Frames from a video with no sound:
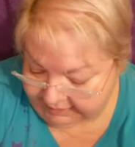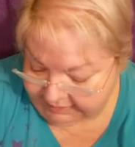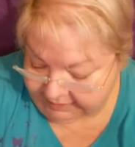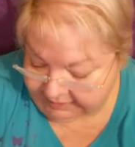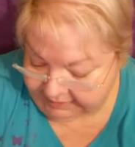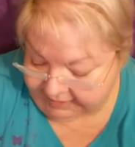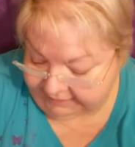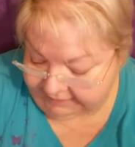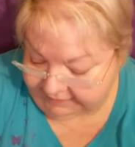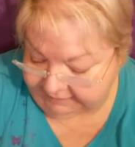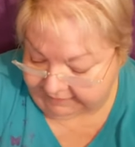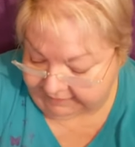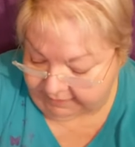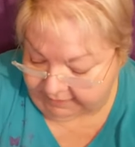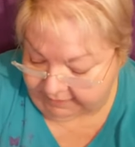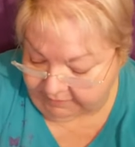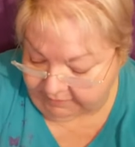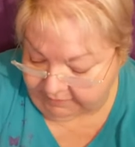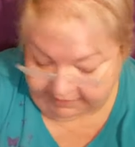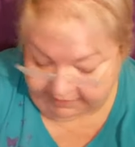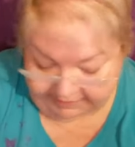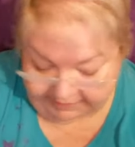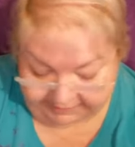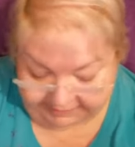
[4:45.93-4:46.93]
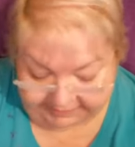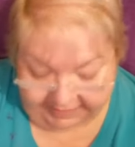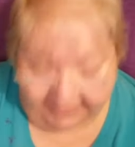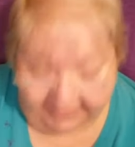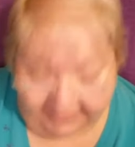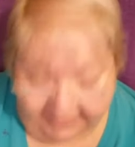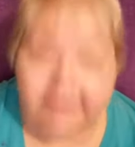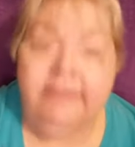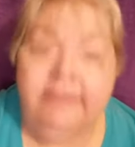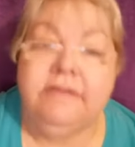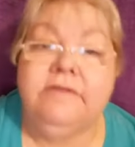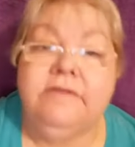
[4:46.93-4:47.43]
Yes, I was,
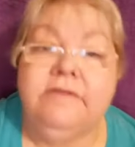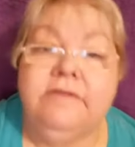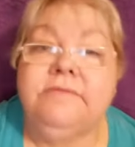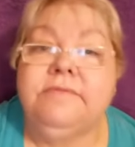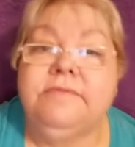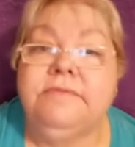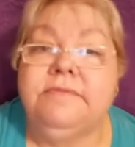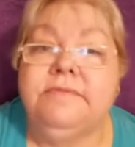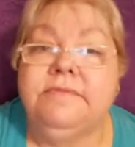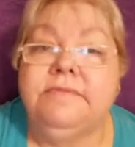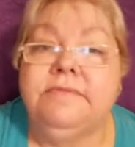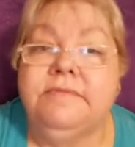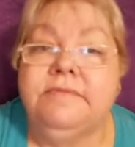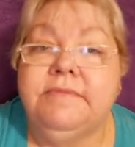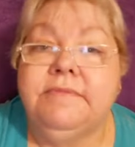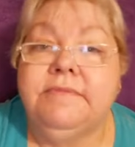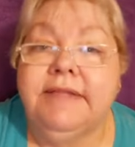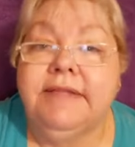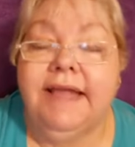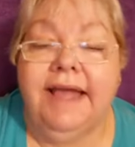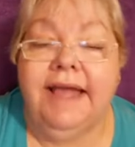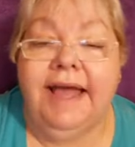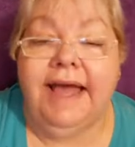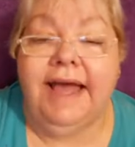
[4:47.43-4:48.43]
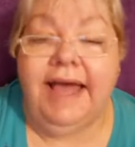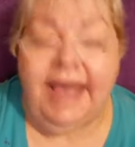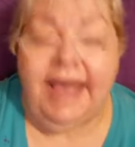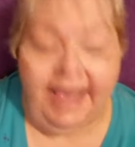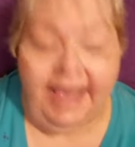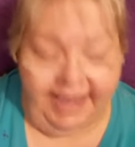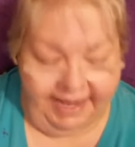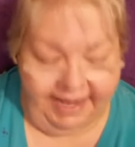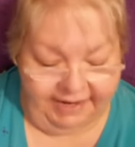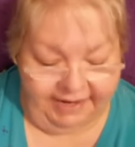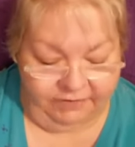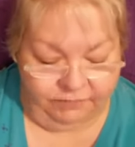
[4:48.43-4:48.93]
Elle.
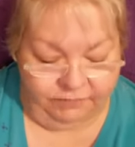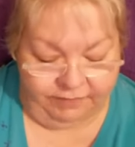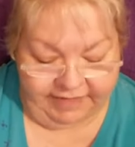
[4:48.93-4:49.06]
And